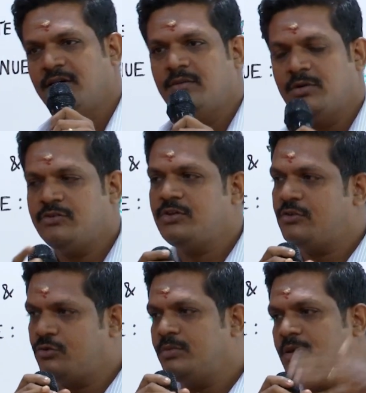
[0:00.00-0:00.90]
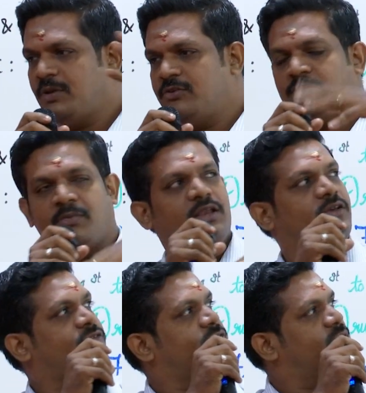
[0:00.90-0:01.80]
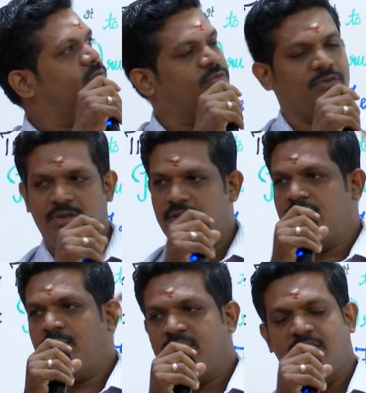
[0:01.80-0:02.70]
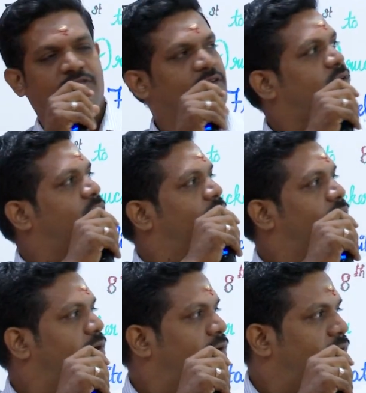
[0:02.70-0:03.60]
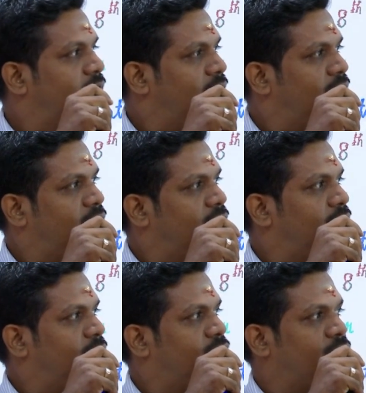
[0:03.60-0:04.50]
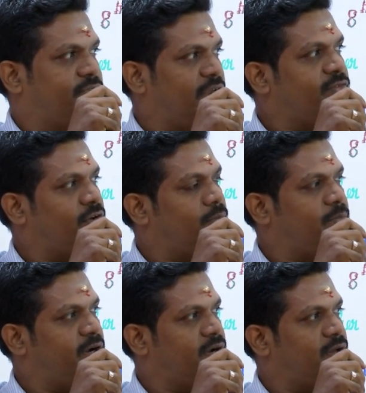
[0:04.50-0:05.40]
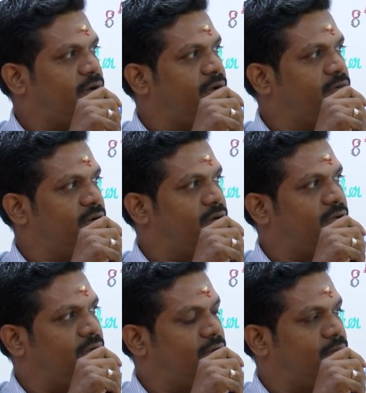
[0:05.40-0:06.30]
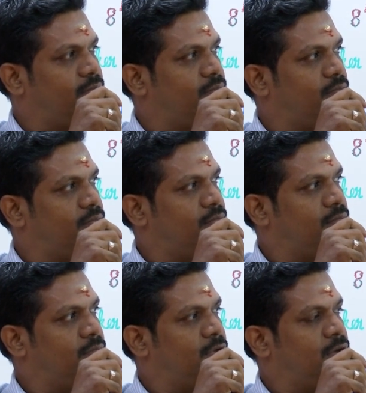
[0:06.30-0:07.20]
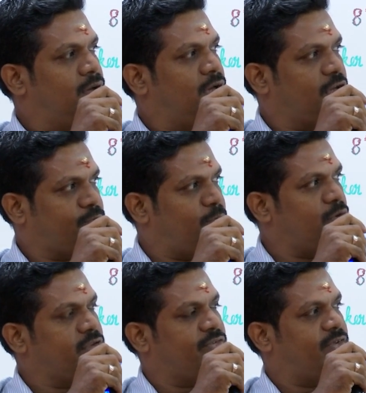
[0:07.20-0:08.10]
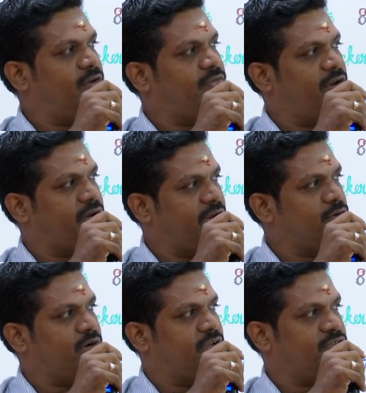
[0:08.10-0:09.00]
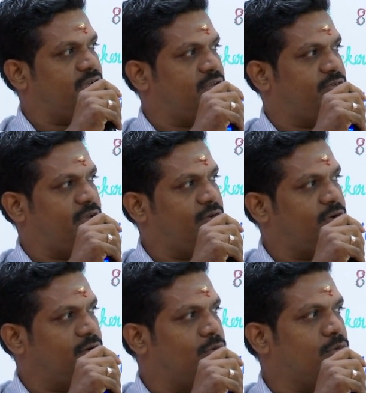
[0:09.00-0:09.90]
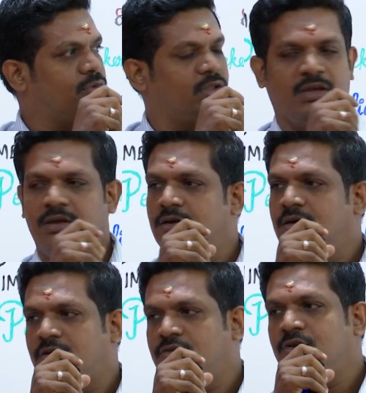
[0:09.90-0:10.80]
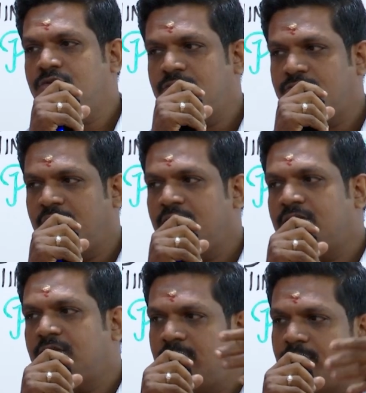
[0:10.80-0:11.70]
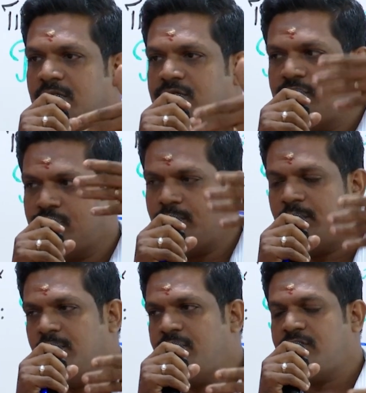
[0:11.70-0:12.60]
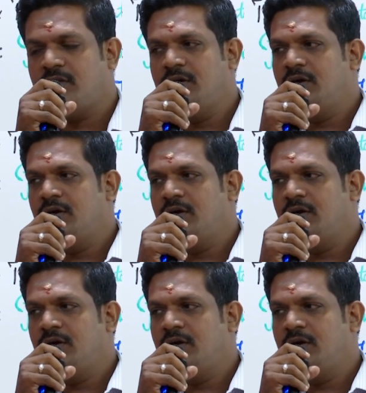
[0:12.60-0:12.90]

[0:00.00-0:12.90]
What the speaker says: Because there are so many plus and minus in the imagination. So self-development, I will explore the self. I'll try to understand the self and go to the resolution state, the bliss, the super bliss.